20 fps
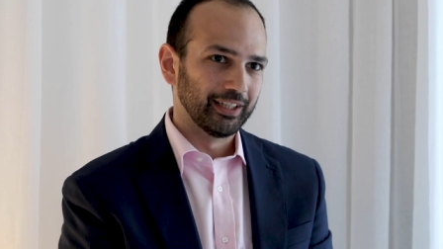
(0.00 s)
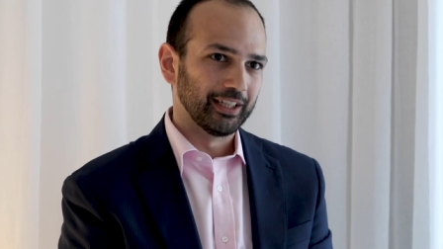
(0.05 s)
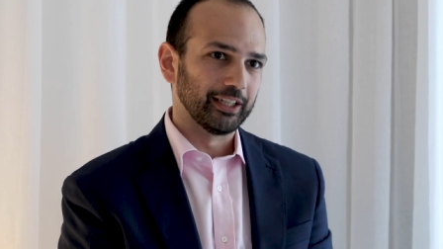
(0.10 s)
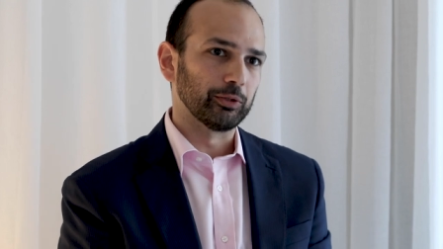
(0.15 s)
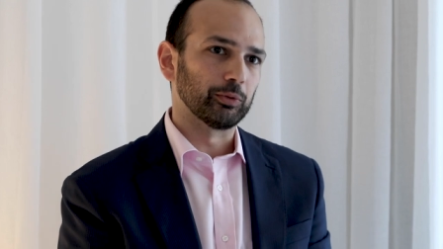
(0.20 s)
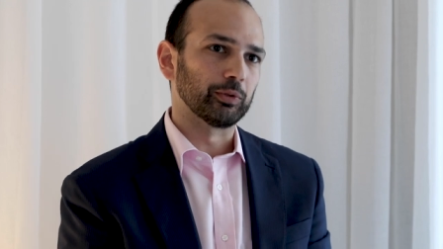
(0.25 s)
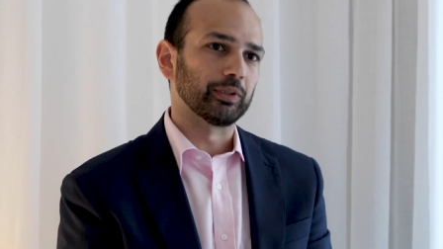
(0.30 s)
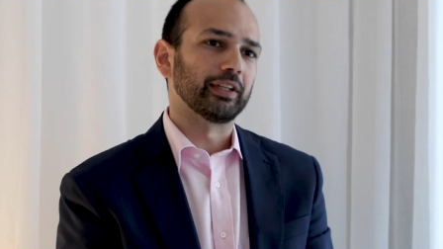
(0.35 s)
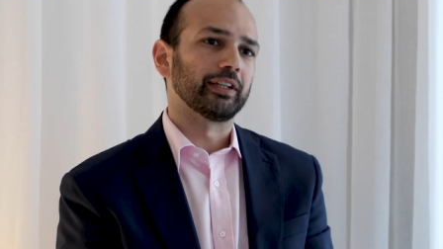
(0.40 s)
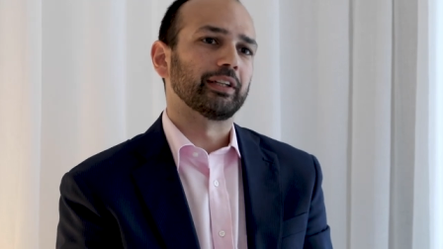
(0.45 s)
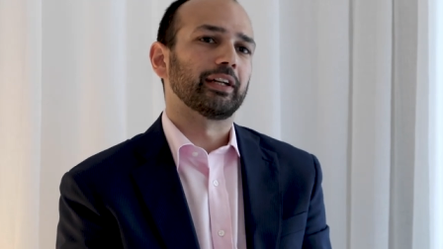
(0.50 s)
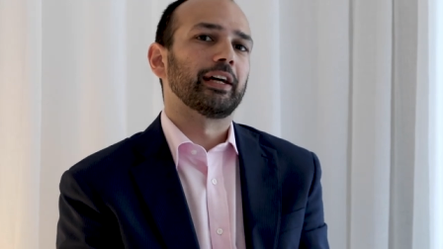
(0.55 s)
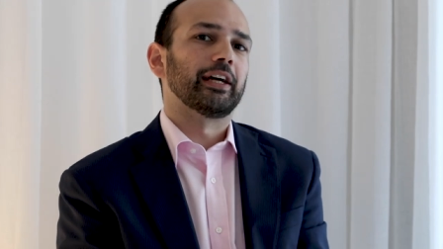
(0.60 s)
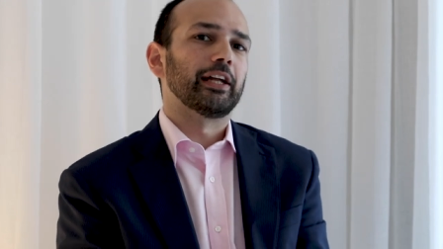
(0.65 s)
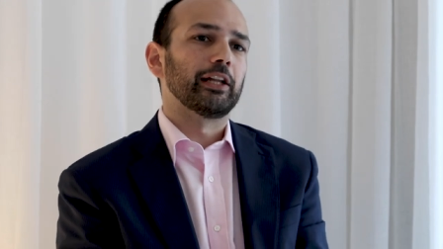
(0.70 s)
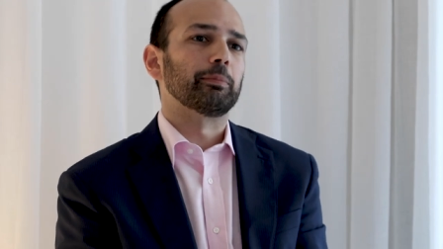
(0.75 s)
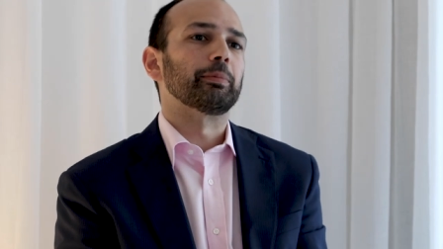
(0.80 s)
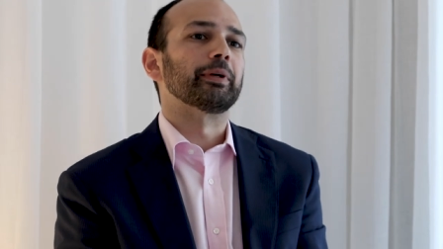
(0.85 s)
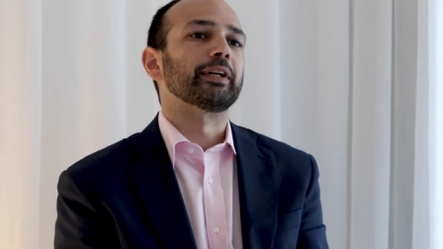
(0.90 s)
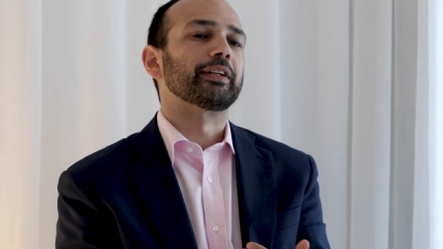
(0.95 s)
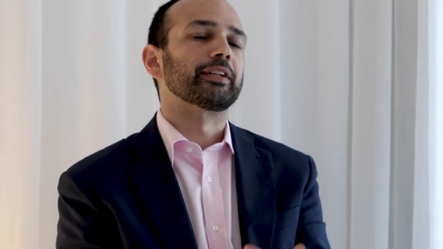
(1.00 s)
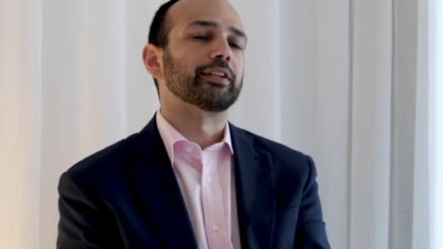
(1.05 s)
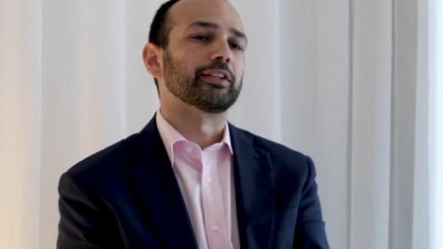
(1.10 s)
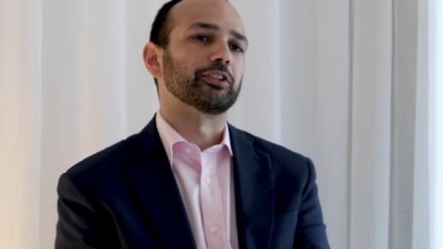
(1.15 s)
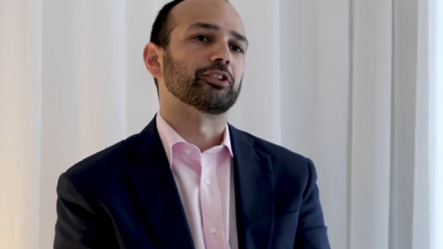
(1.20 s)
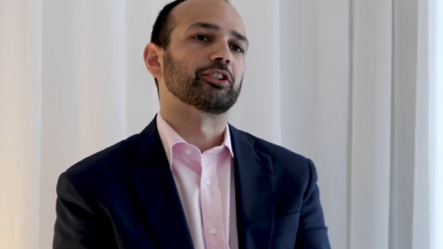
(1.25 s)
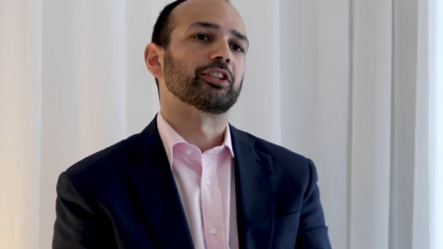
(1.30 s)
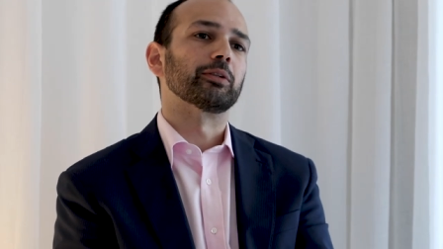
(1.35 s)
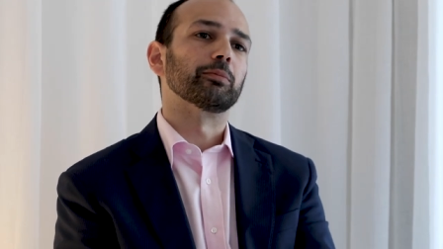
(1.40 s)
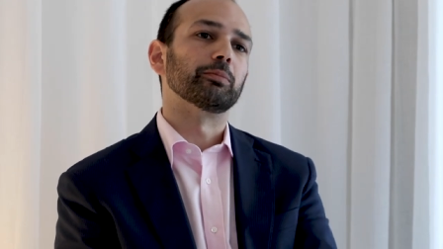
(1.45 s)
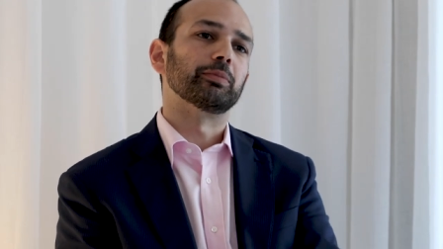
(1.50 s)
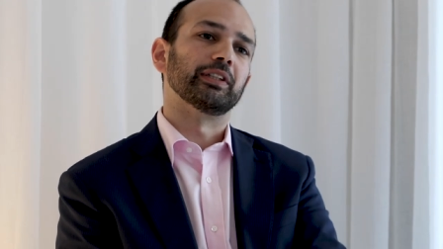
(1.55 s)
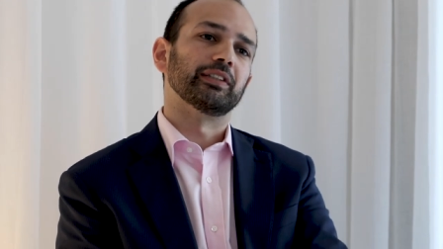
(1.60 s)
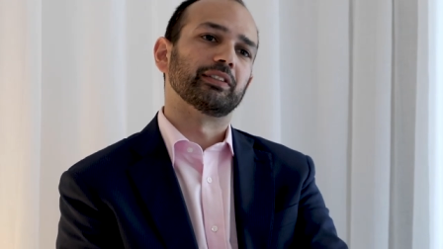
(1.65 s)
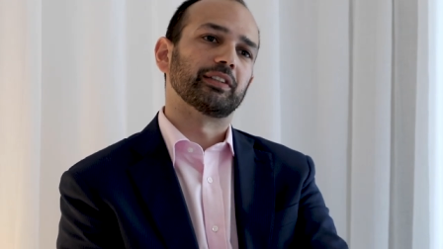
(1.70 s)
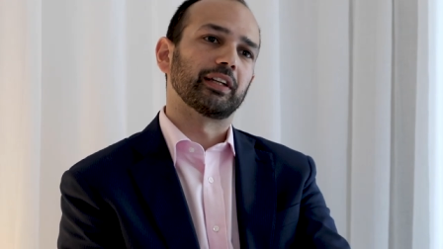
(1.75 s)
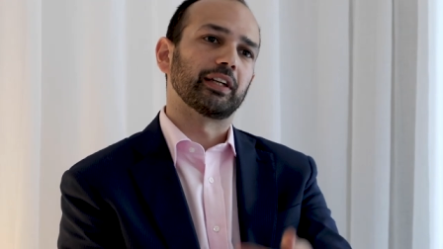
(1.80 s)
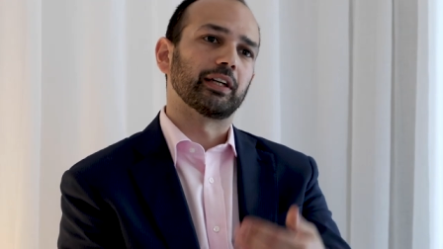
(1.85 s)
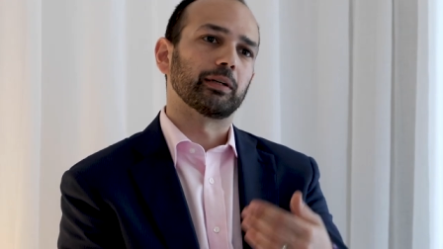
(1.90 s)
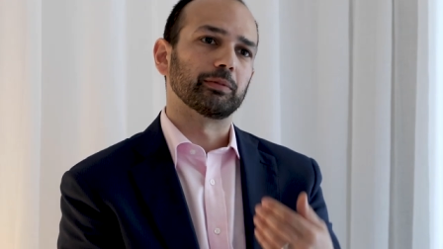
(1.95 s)
It would help encourage
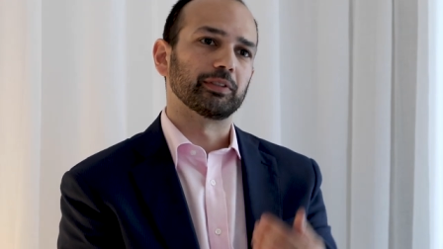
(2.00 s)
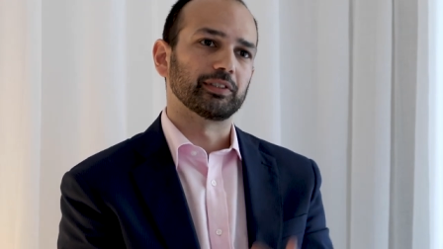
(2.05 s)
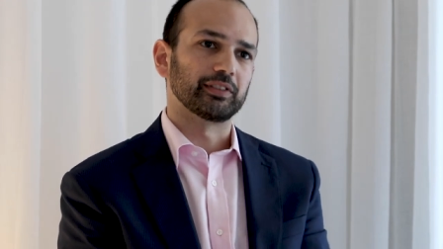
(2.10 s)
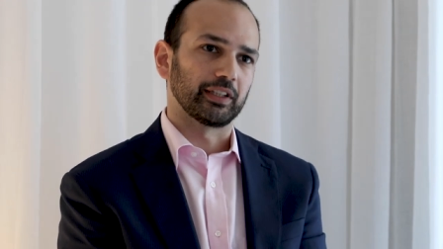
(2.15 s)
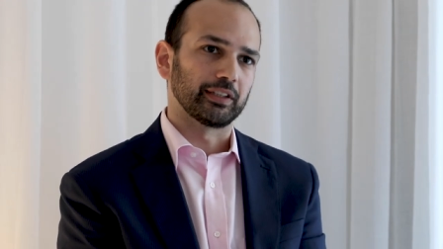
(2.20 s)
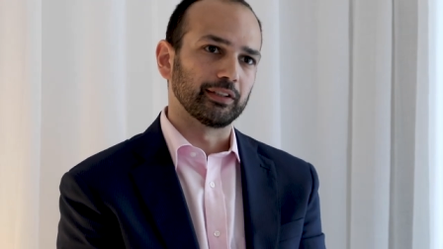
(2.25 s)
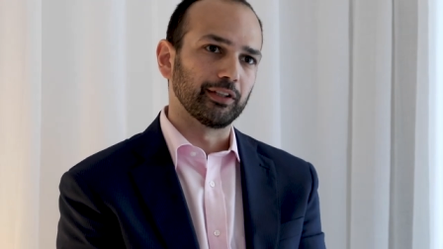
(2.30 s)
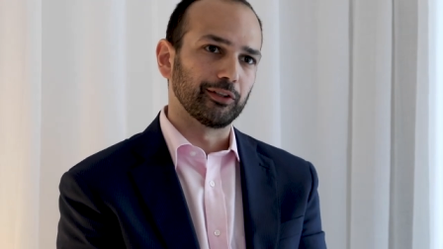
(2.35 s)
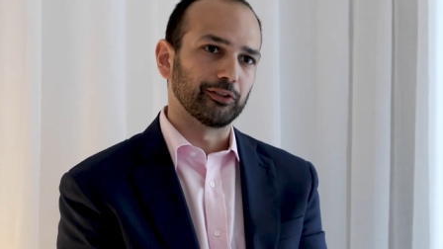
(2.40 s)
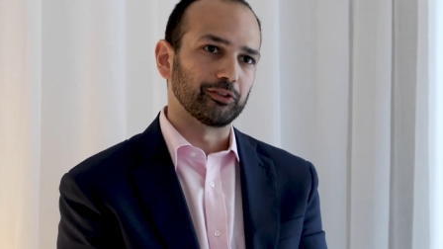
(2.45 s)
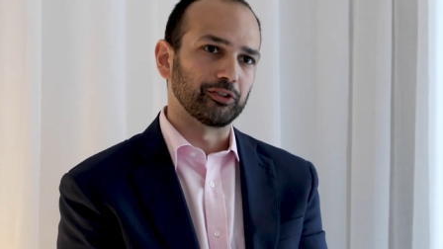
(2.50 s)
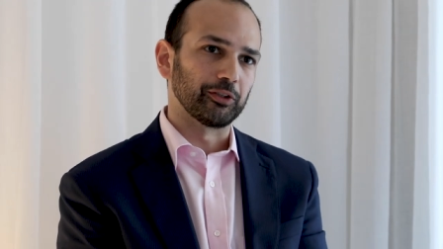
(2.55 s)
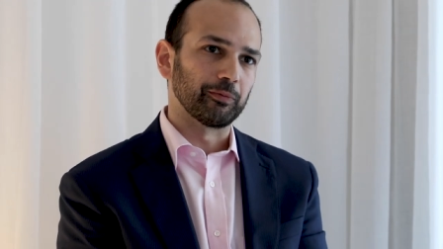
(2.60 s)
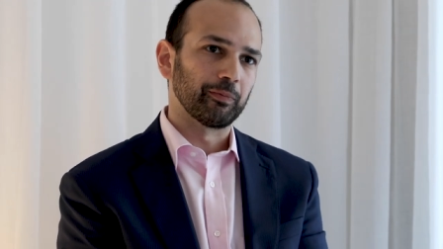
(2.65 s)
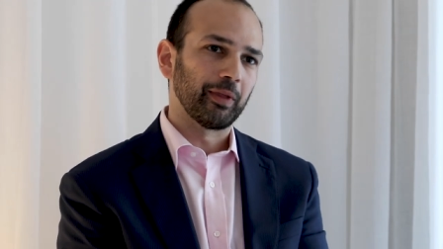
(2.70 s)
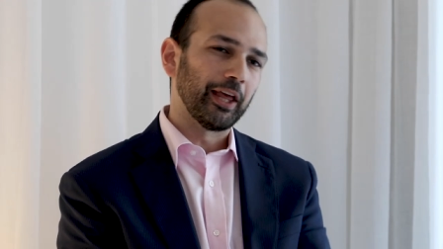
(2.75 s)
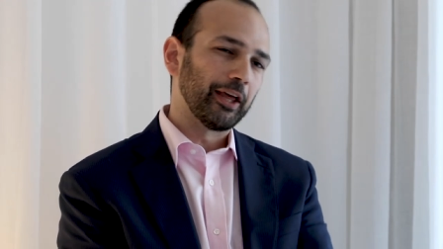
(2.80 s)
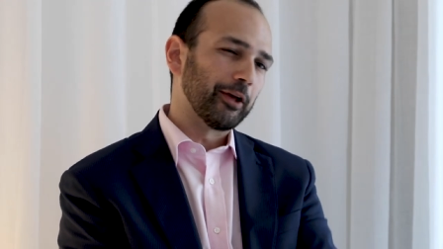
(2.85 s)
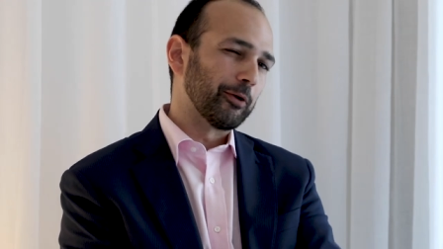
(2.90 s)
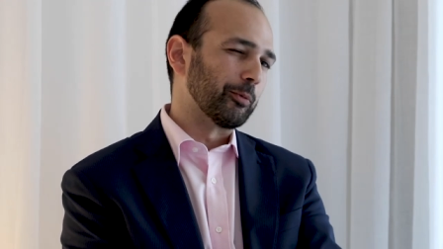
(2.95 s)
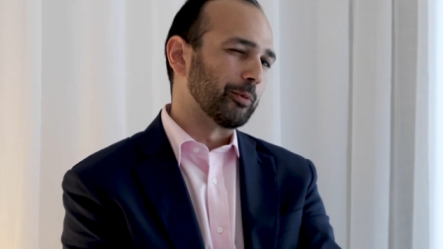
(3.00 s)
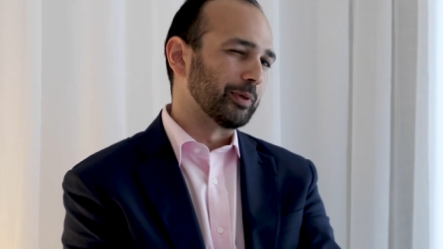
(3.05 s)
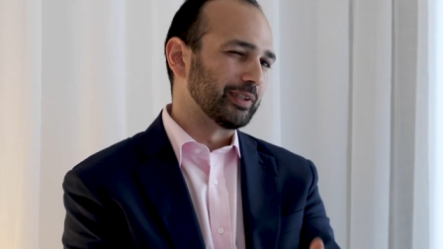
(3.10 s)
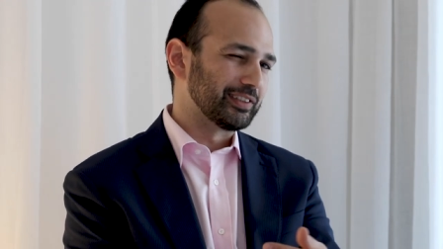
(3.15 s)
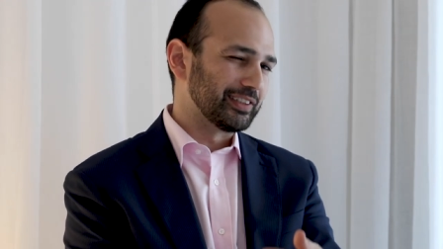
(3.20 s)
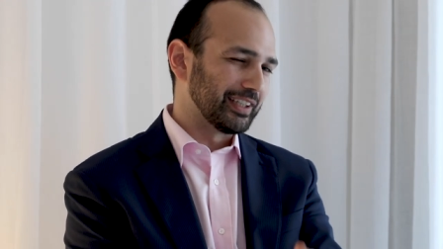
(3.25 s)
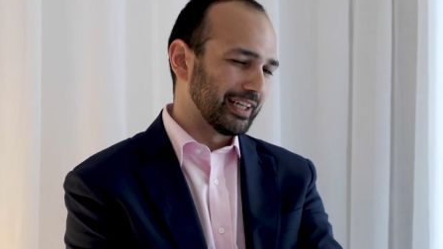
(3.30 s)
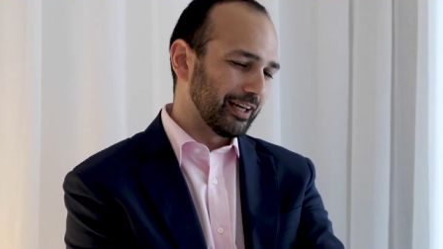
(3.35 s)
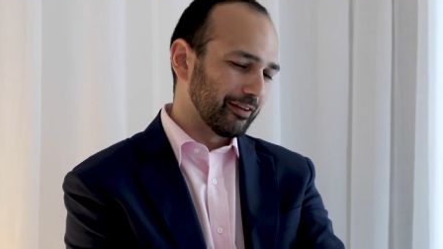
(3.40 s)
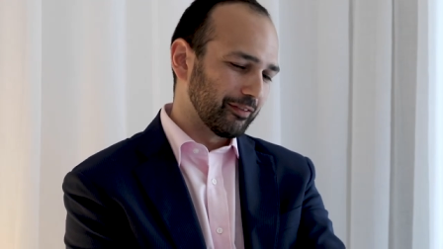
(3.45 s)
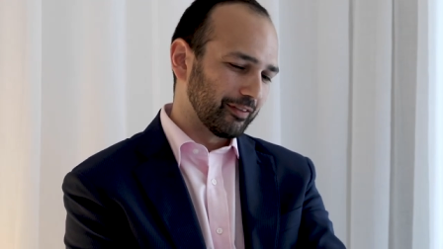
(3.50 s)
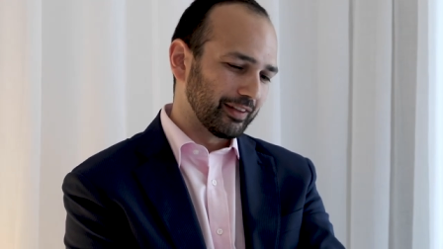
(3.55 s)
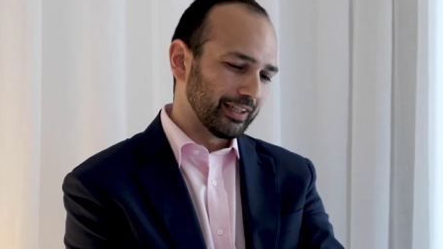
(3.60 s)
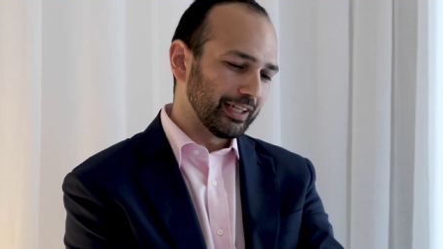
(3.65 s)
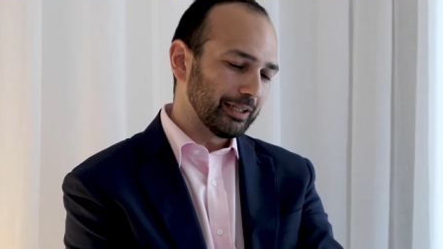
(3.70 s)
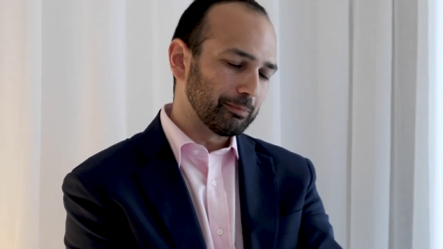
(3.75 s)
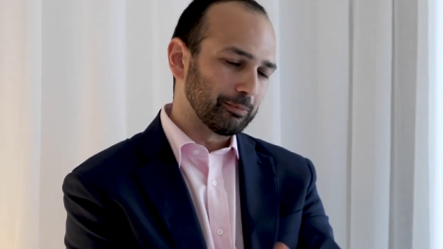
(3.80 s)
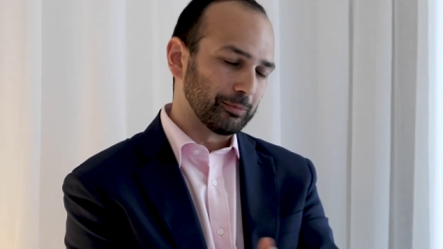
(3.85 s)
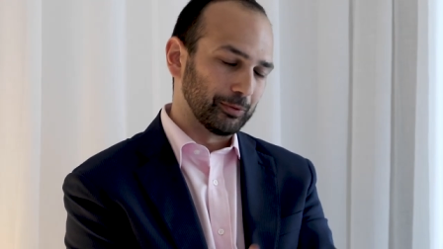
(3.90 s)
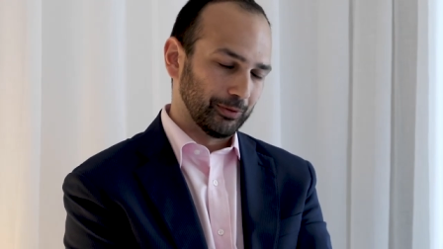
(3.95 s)
companies to take up this technology. Once you have
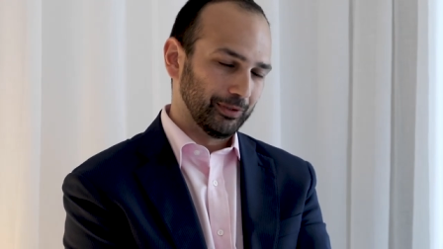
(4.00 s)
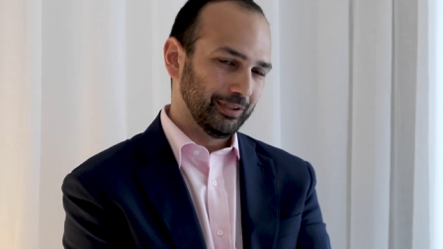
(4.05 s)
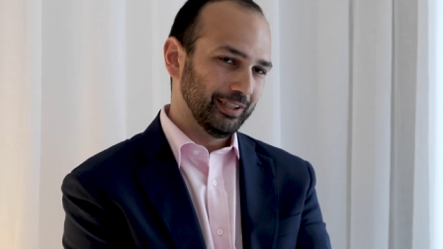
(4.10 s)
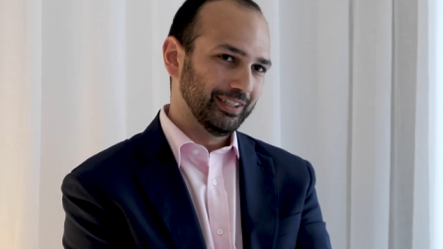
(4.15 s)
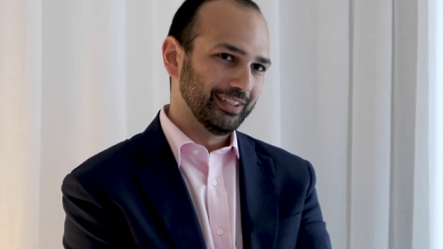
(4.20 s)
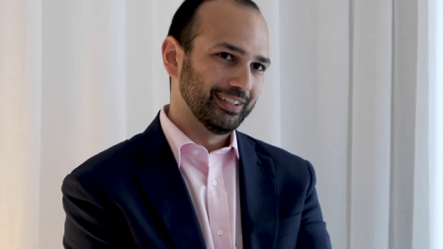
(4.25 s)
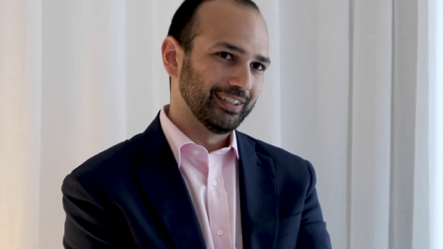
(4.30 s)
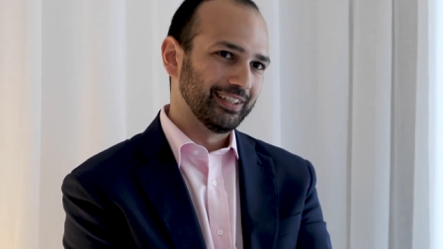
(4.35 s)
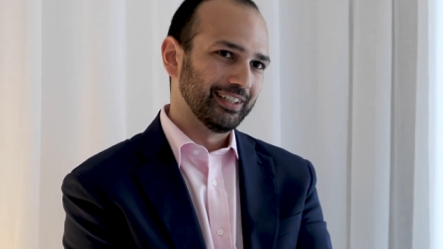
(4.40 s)
that pull,